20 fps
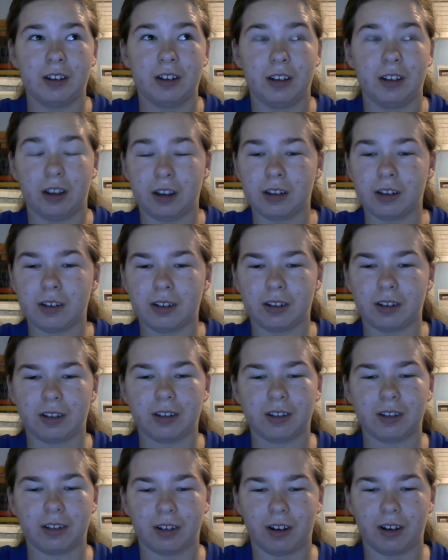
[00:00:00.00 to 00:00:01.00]
Also,
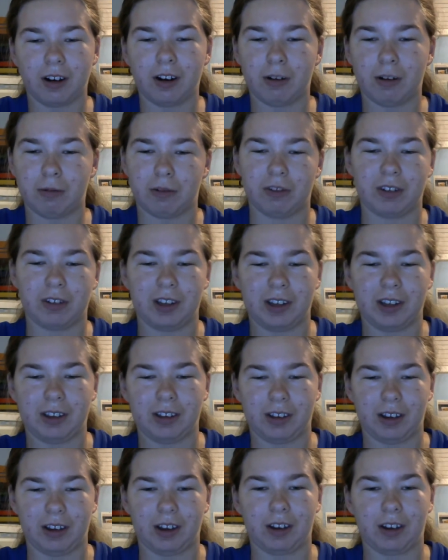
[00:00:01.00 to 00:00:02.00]
the caramels
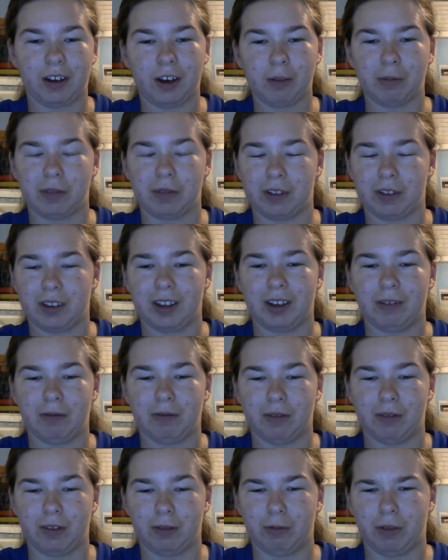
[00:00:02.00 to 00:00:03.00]
hit that couple that
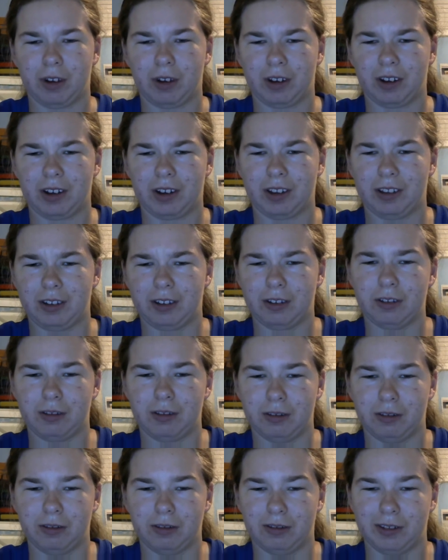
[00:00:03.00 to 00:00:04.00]
was walking
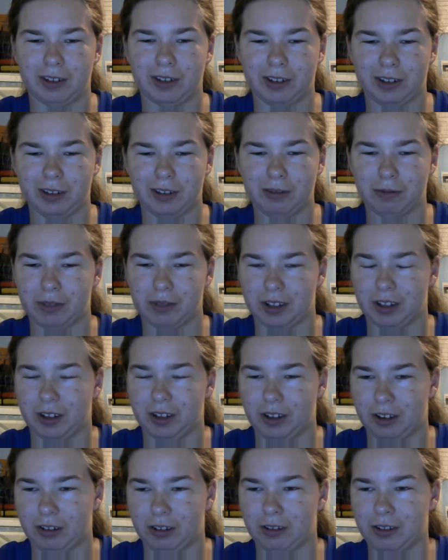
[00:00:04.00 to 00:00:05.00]
too. Just, oh my
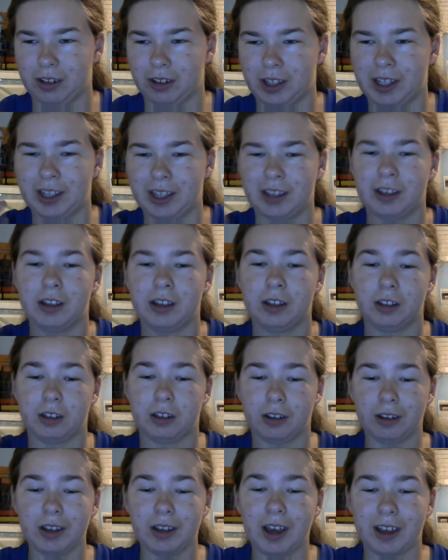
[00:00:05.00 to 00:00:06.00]
gosh.
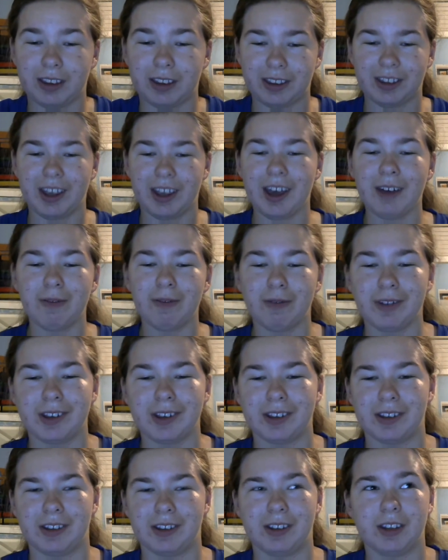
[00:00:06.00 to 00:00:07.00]
So yeah, that
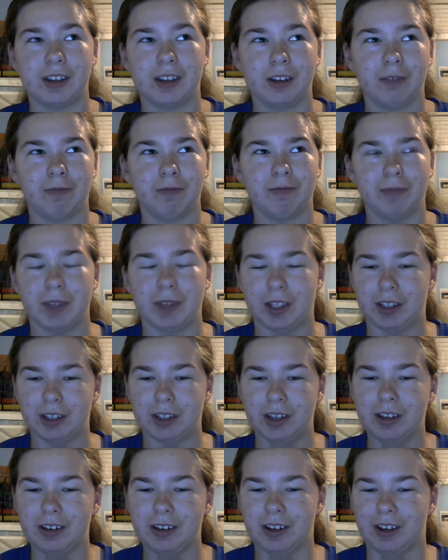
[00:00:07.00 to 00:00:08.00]
was my
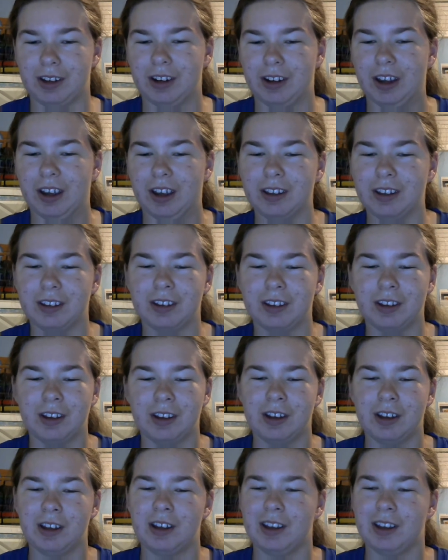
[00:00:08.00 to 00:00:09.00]
Sunday night.
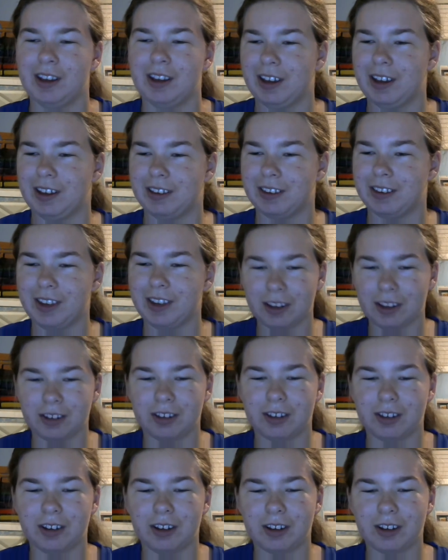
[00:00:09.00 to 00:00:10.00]
And
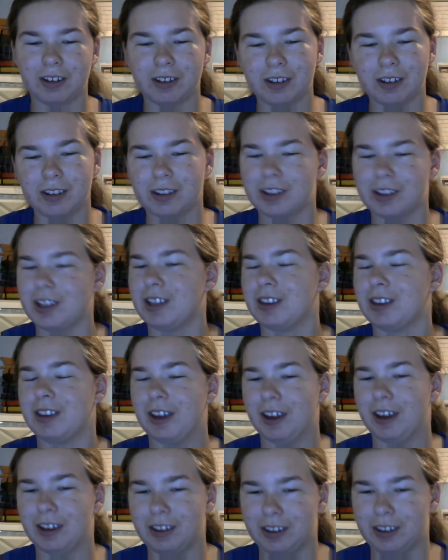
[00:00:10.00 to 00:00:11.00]
that's, I'm going to leave
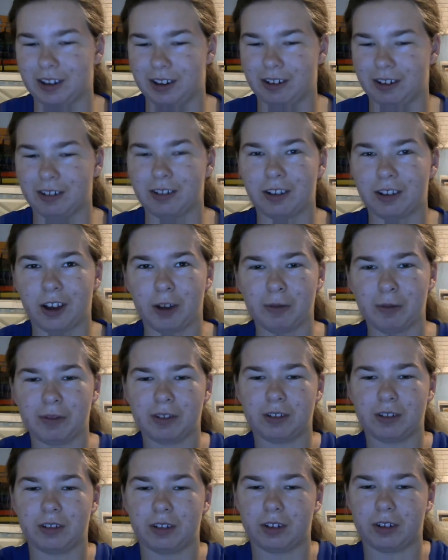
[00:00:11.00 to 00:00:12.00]
that there. Comment
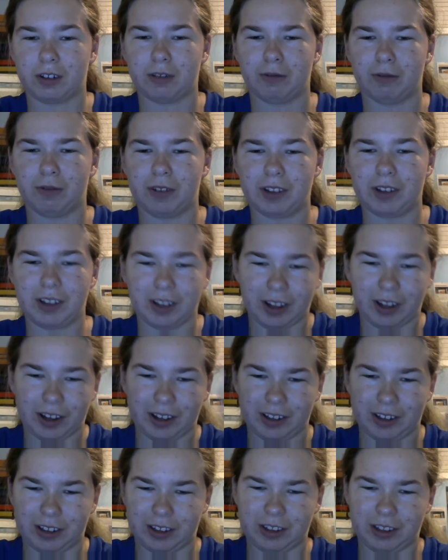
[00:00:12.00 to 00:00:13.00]
below what you
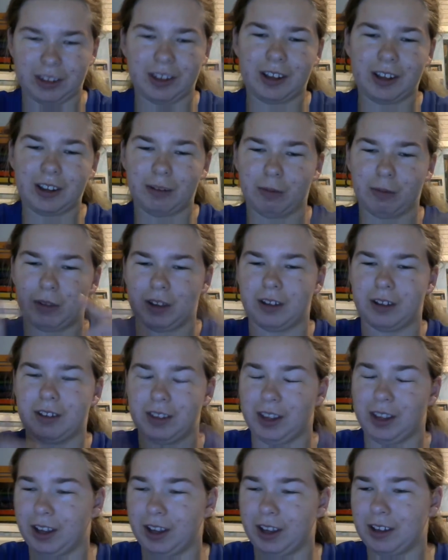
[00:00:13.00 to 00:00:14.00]
guys think about
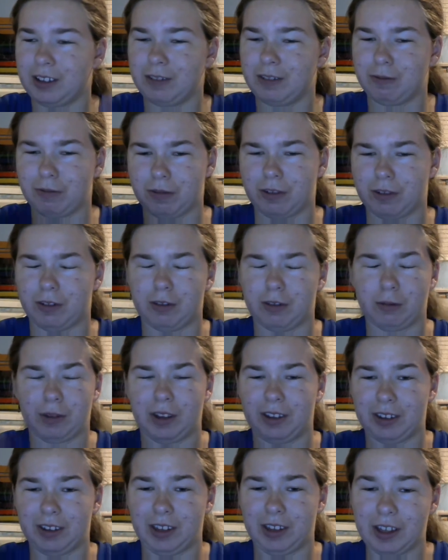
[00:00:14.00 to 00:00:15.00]
that, for
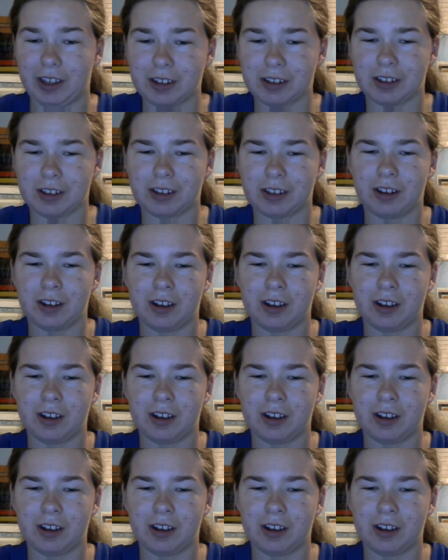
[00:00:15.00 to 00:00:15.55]
about this.